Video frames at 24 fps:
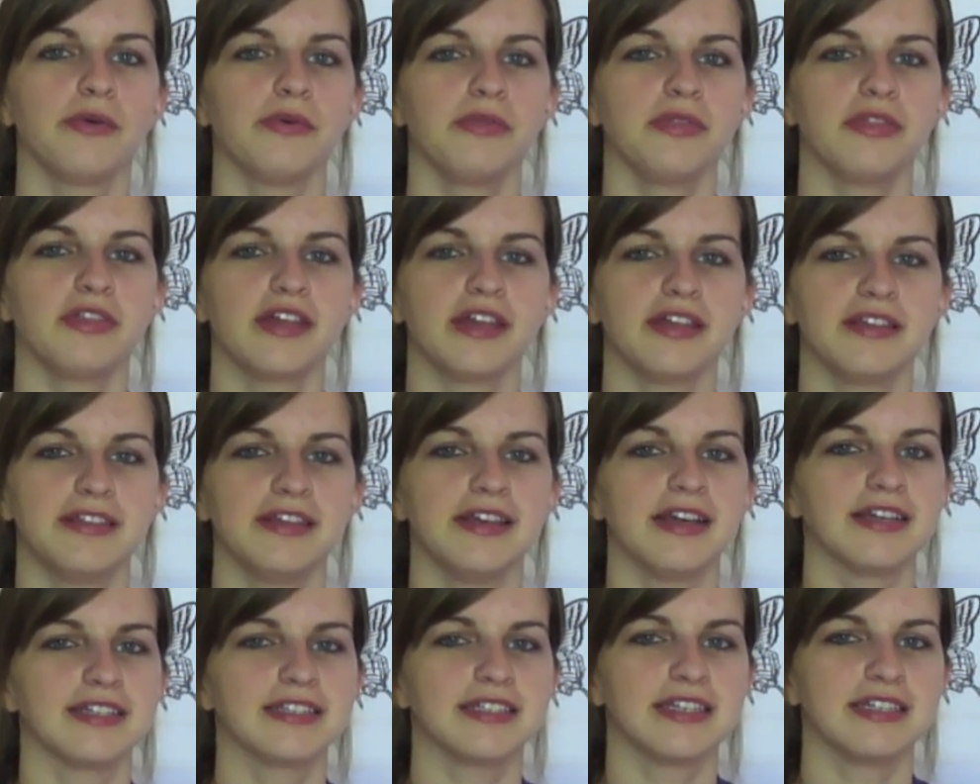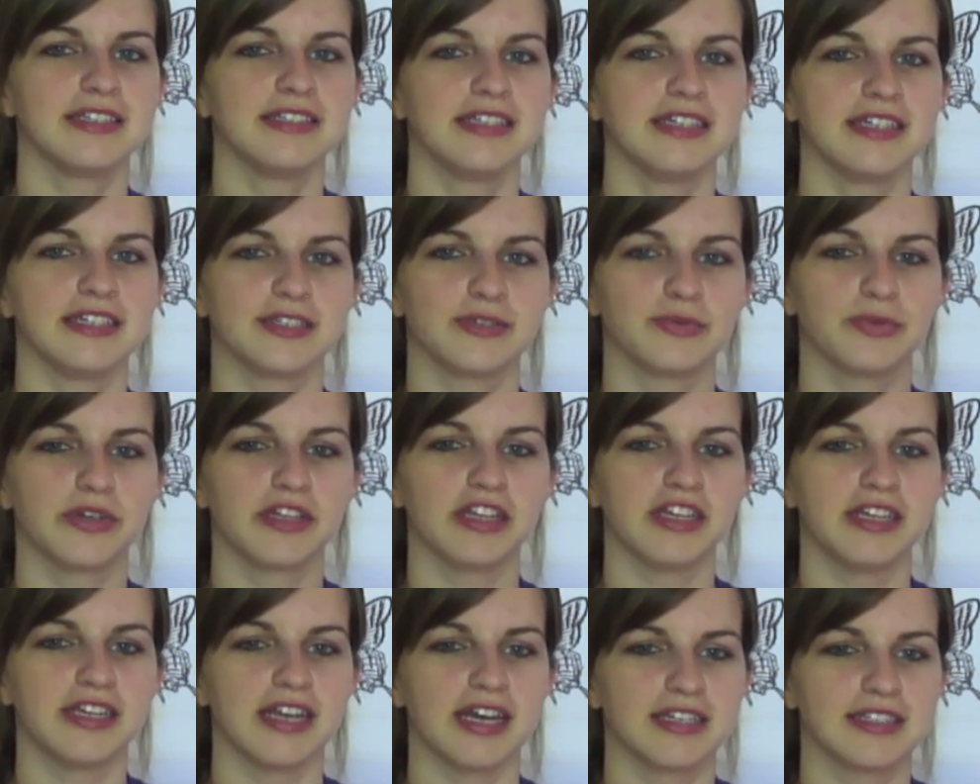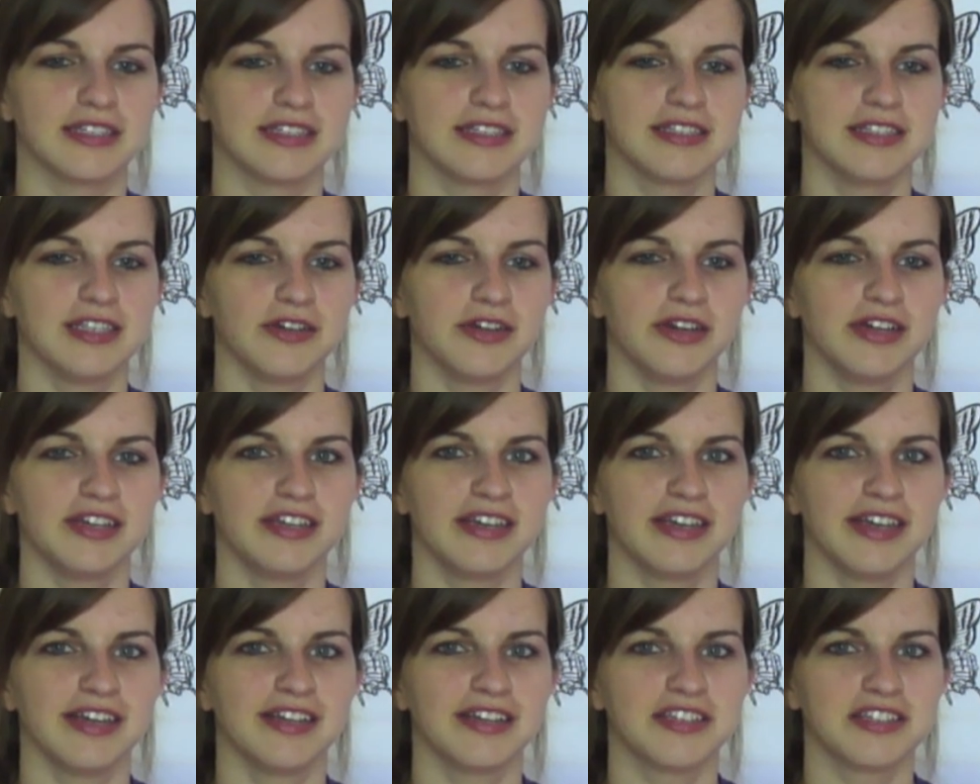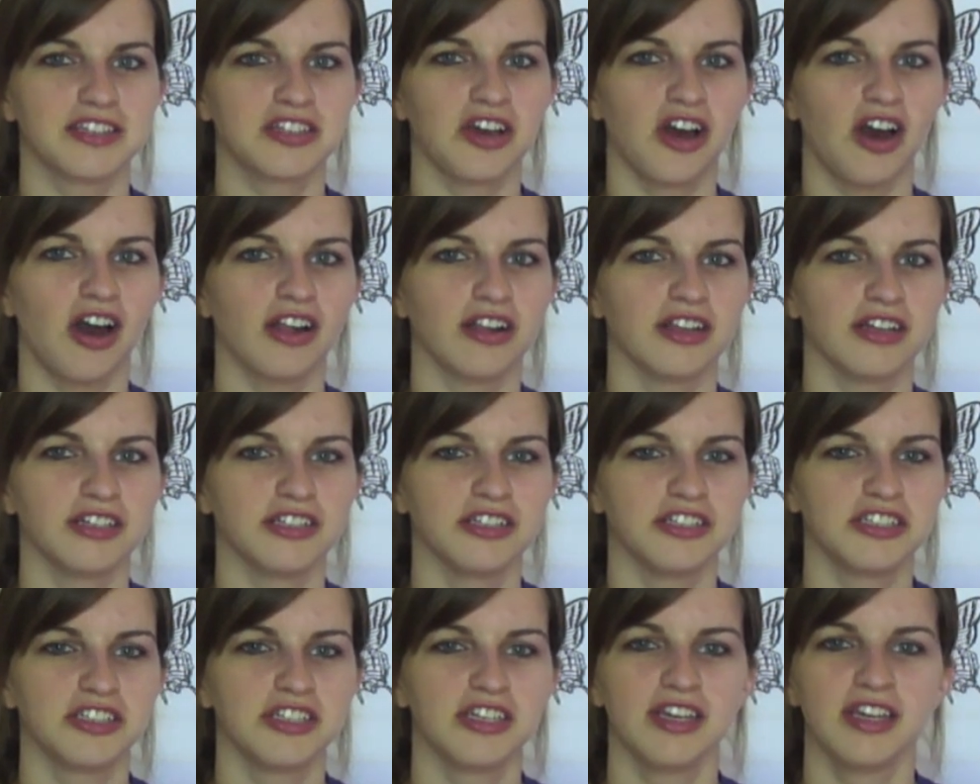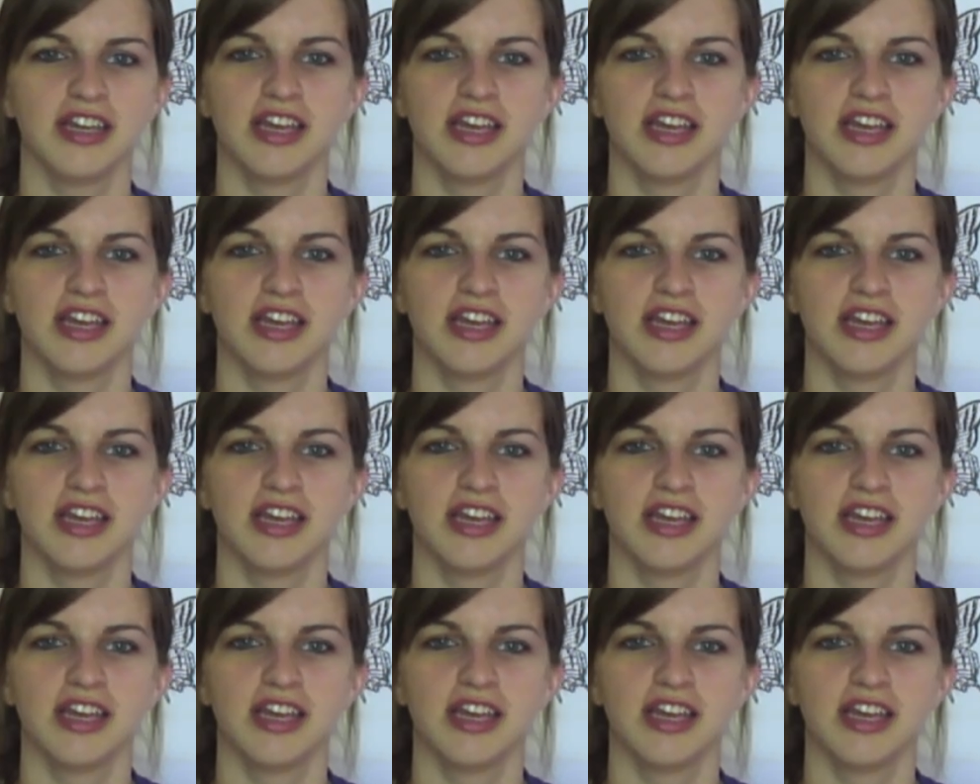think the SAT is really necessary to get into college,